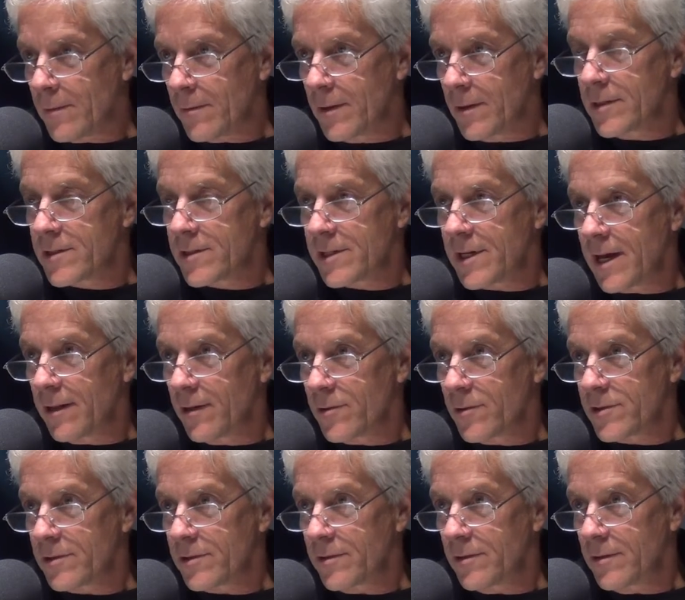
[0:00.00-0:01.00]
in
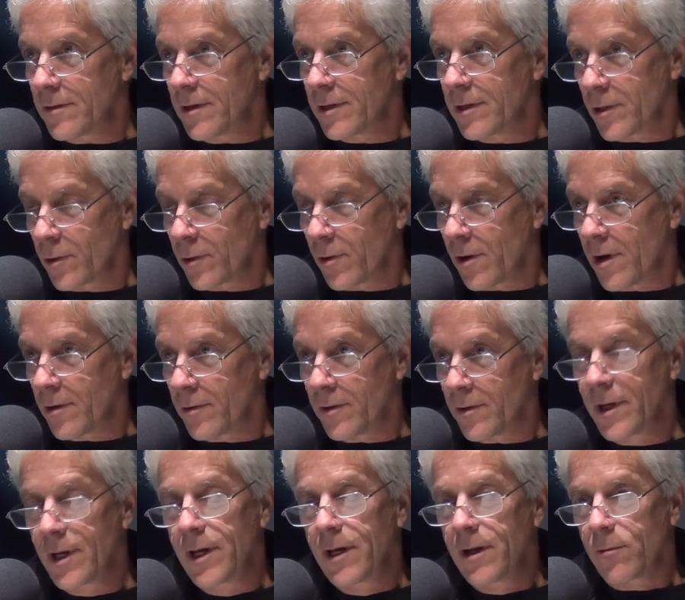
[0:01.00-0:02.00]
silos underground,
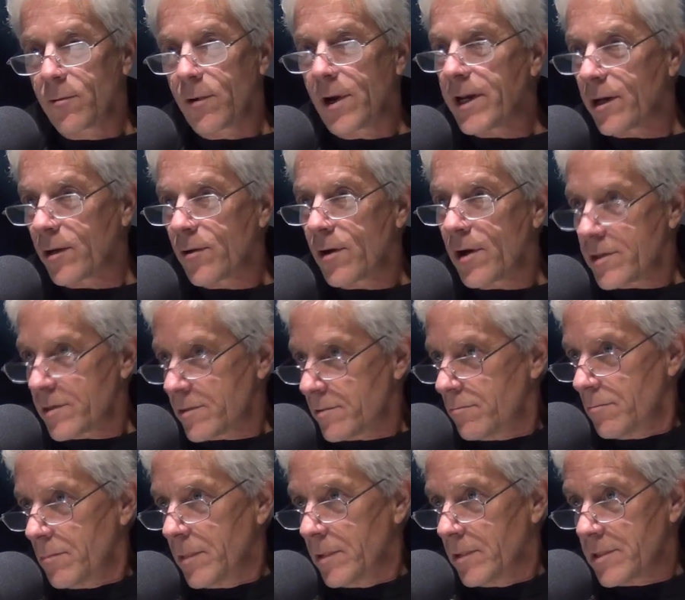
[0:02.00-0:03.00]
right across,
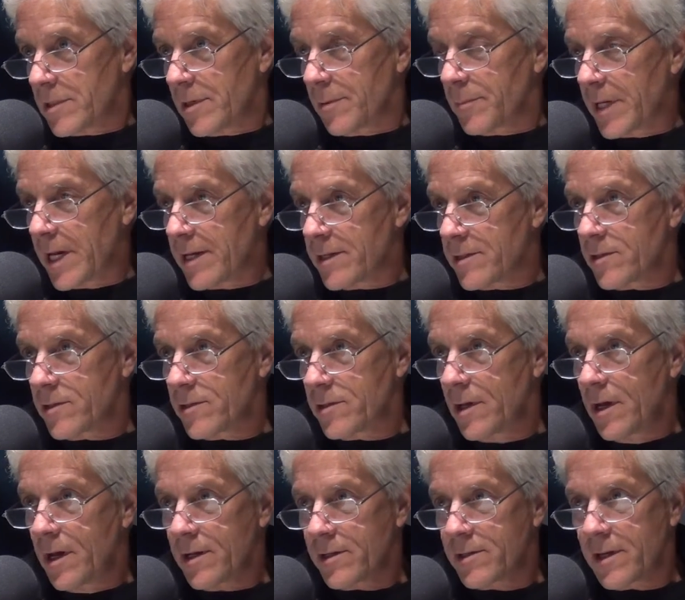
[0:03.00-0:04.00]
in some cases,
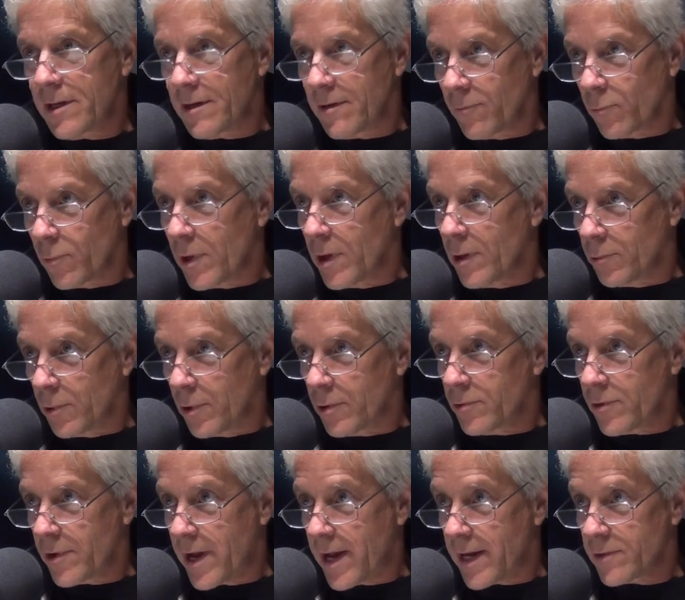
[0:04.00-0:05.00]
a set of railroad
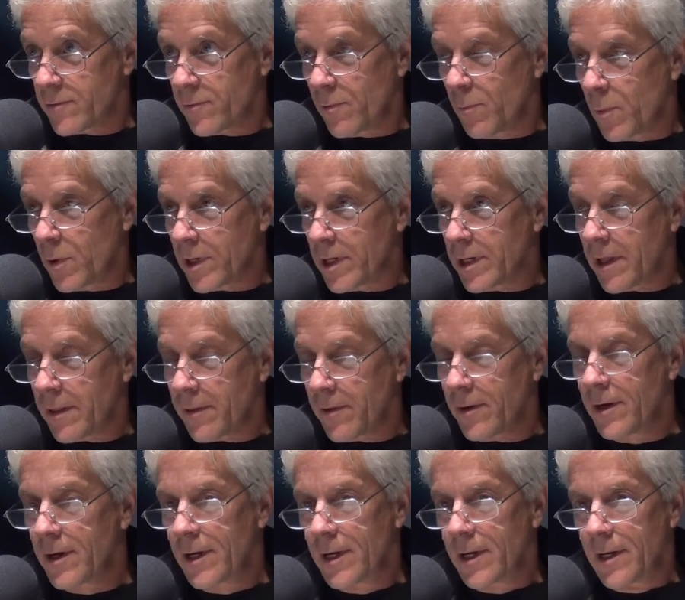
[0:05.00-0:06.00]
tracks from one
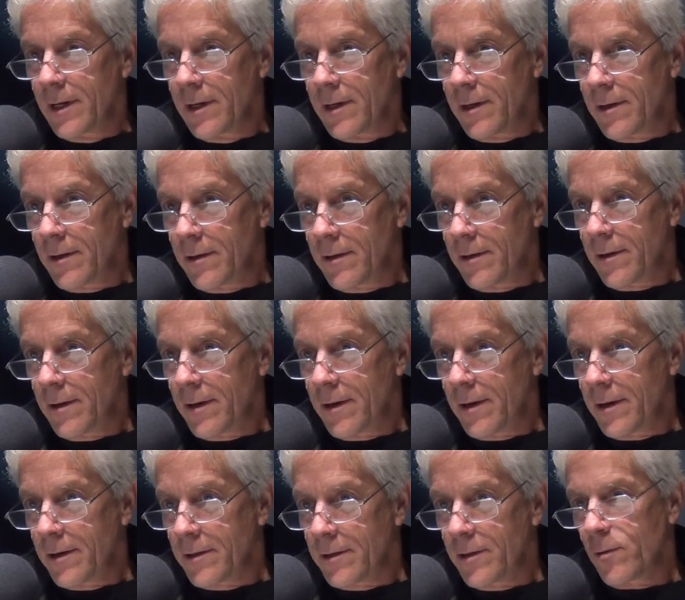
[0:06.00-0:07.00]
another.
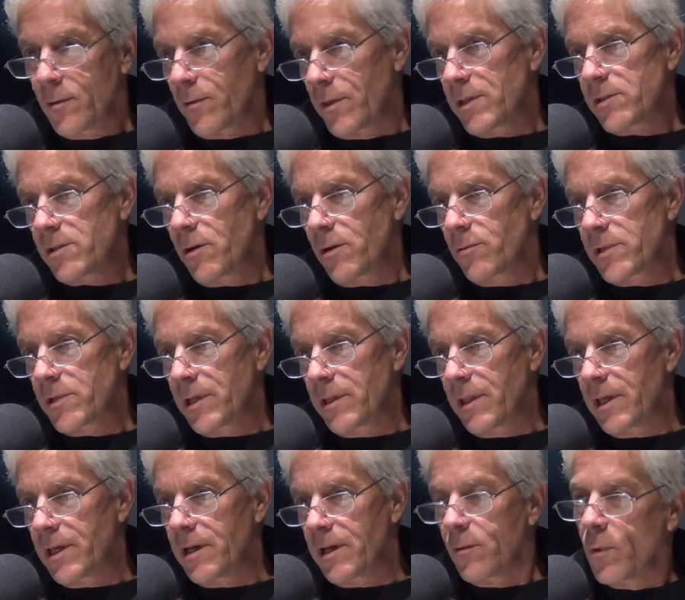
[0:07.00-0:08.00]
This goes
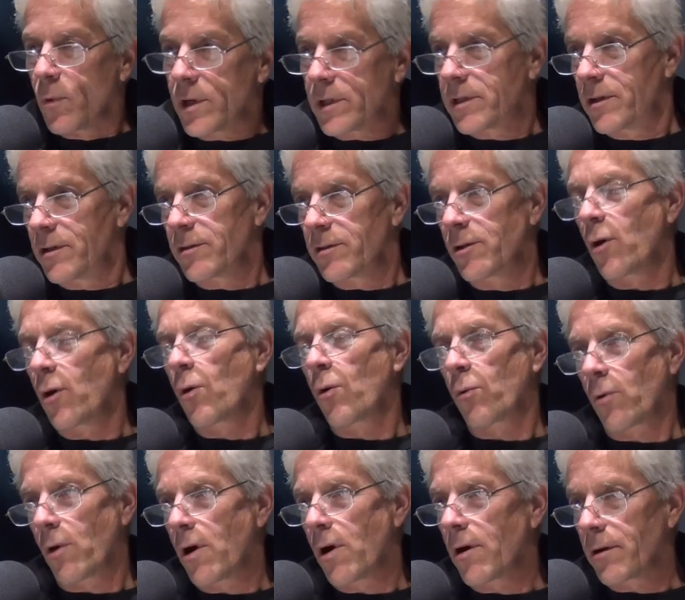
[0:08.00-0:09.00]
in the what could go
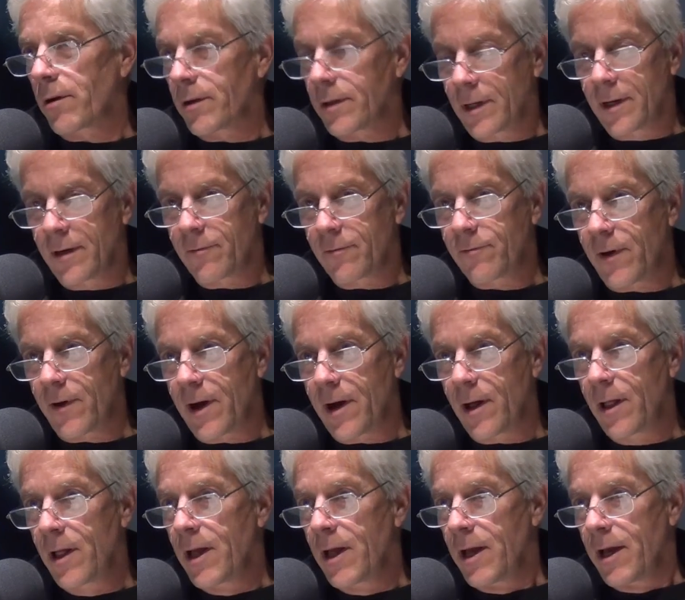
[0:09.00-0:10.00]
wrong file.